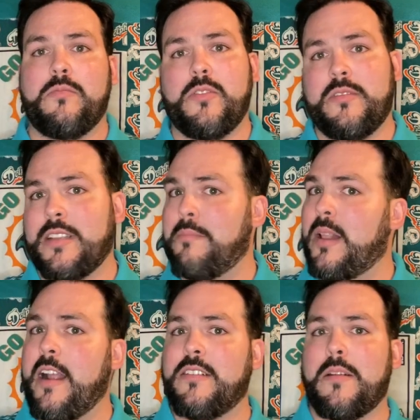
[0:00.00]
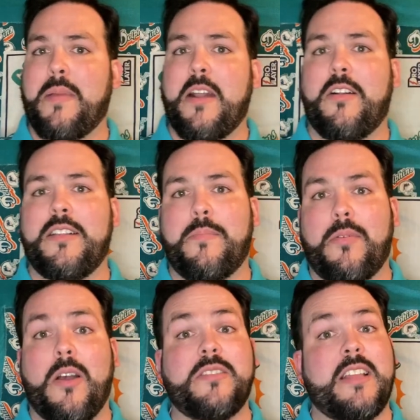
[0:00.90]
some players are better in the
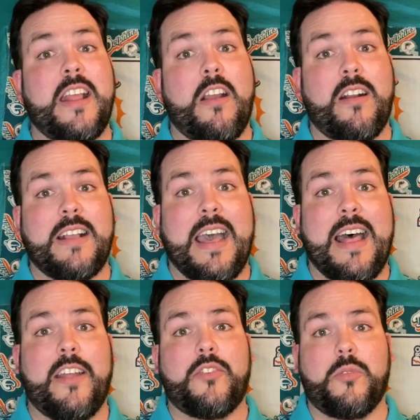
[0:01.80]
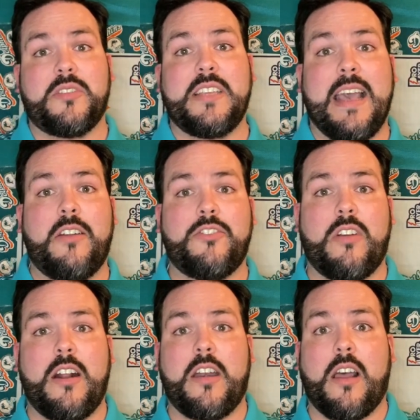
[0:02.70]
pros than they are in college. We'll see how
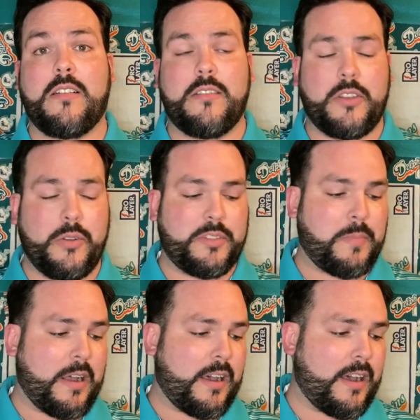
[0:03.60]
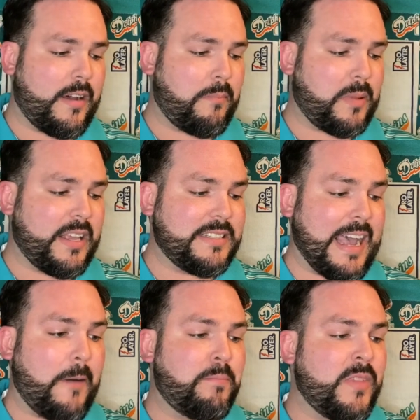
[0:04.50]
Gerard Dukes plays
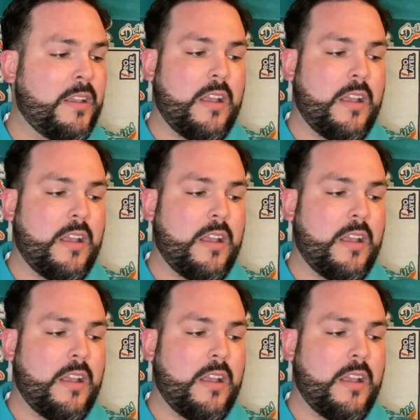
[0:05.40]
out.